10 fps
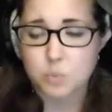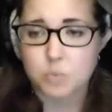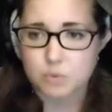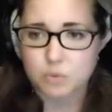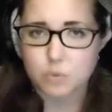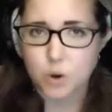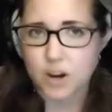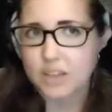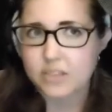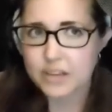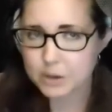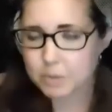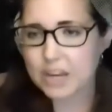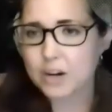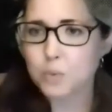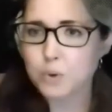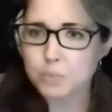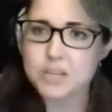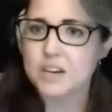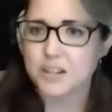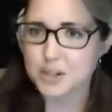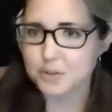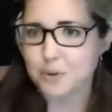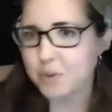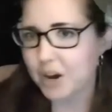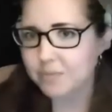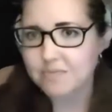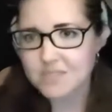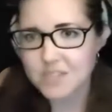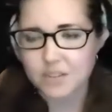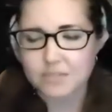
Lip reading: what I think Pana will be a year from now. So